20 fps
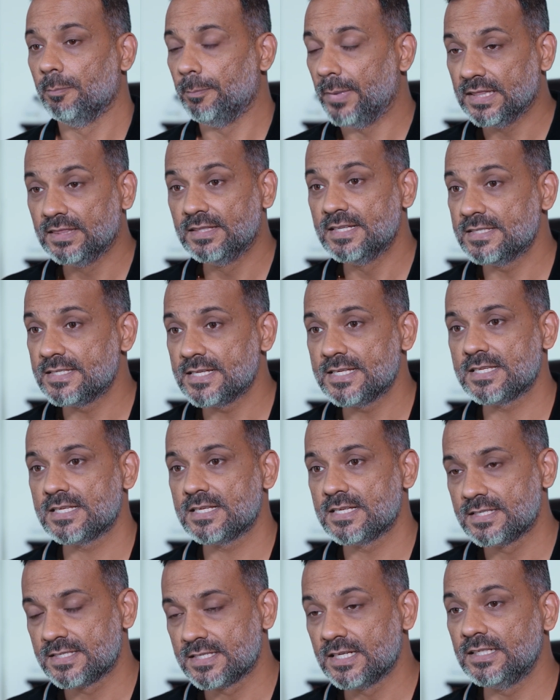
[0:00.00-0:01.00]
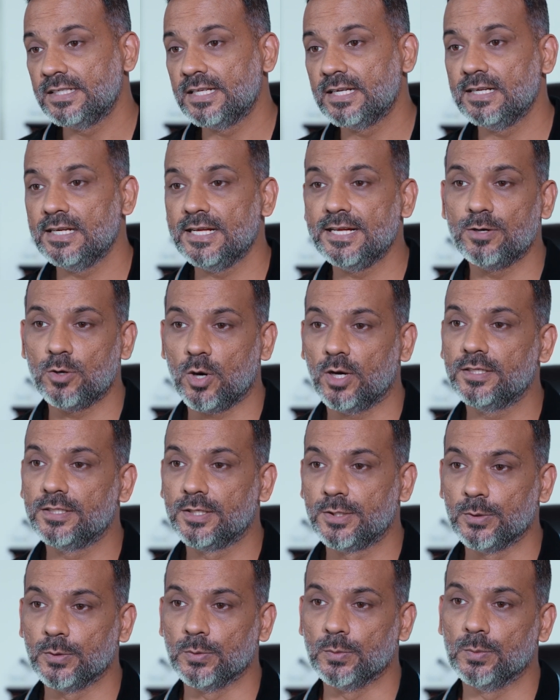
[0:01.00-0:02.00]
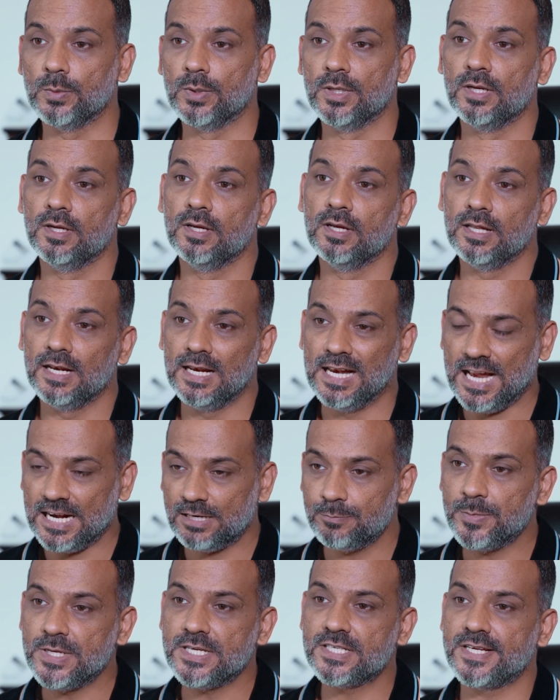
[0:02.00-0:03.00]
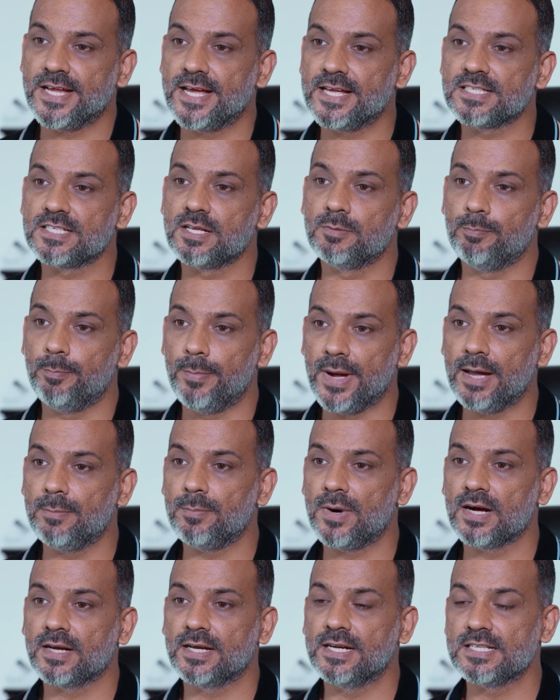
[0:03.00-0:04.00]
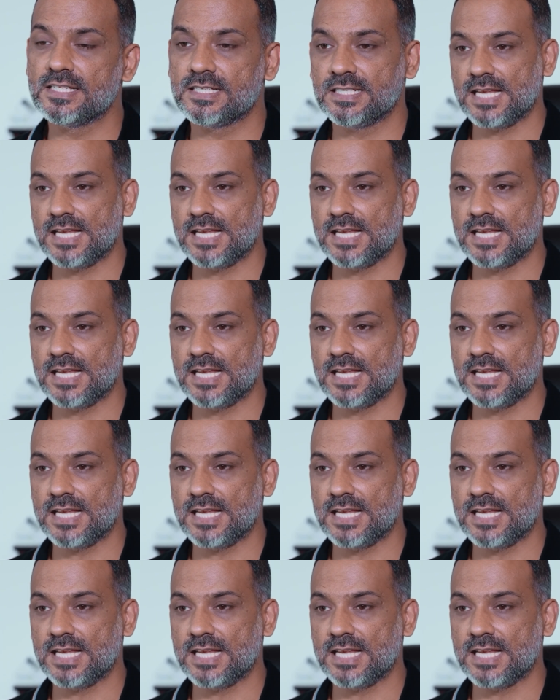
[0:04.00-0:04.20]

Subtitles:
But this is certainly not true. Let me share some bear market